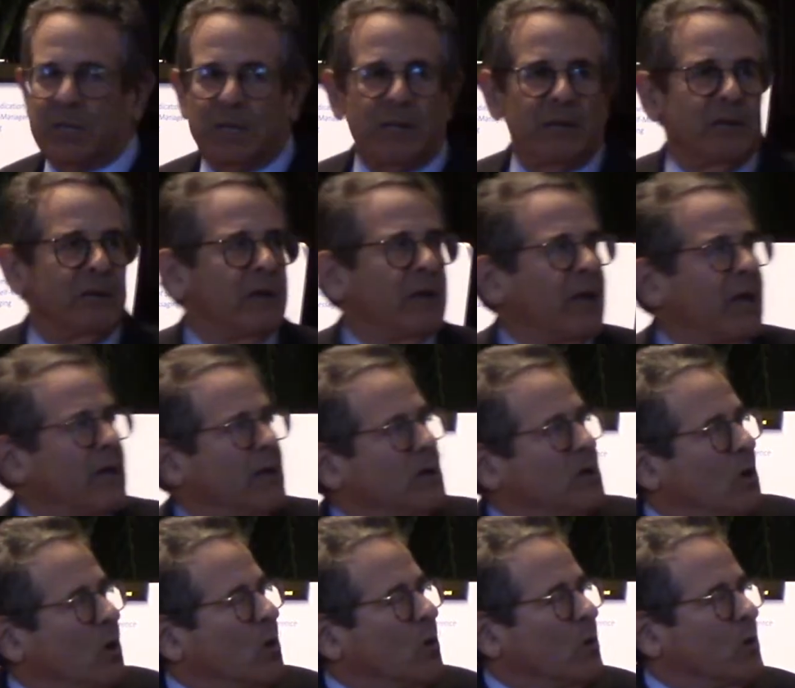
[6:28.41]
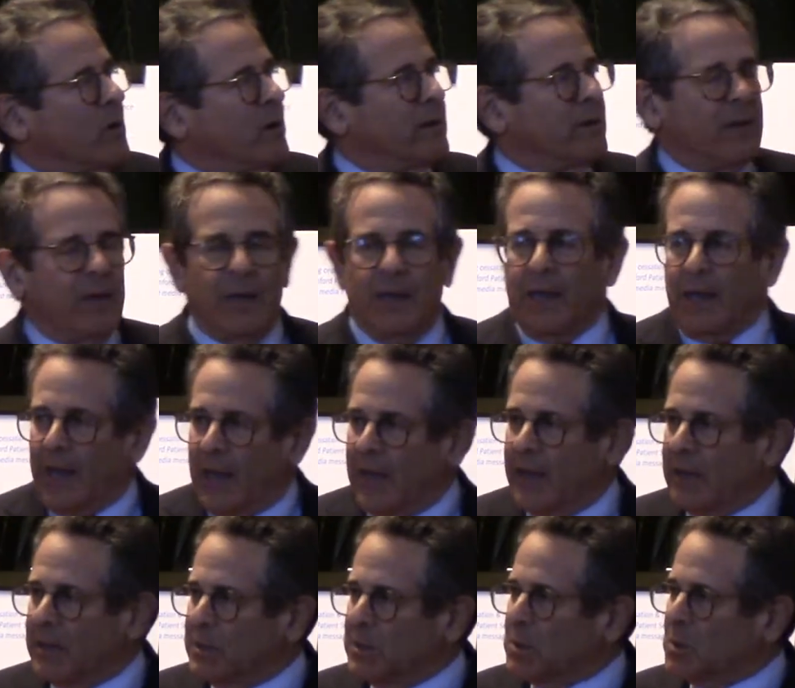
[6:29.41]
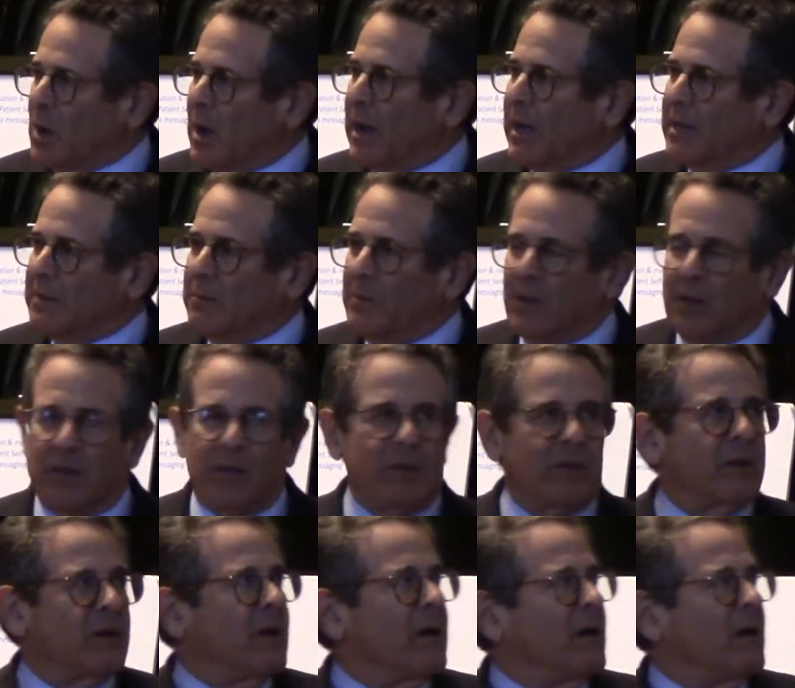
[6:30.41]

and yogurt and dried milk.